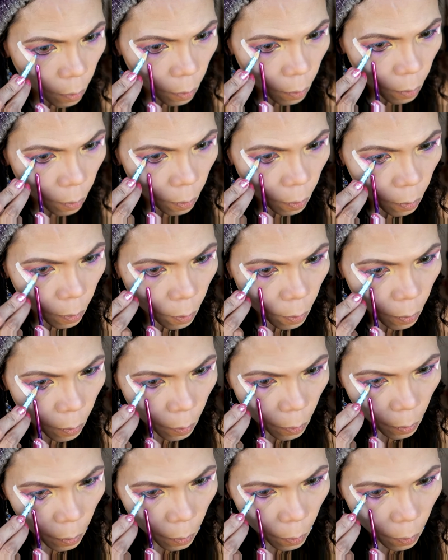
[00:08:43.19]

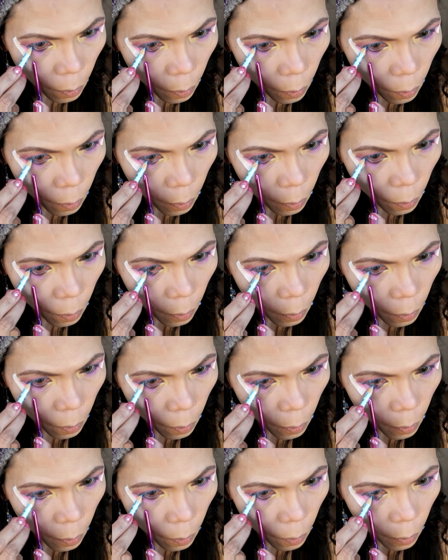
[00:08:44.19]
(silence)